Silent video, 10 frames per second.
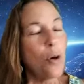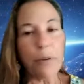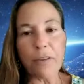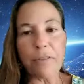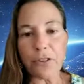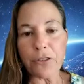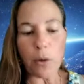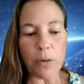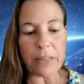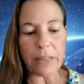But for
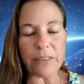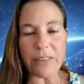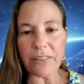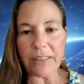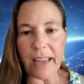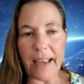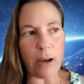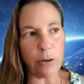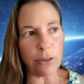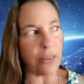some reason today,
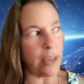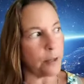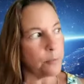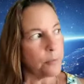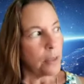I was like,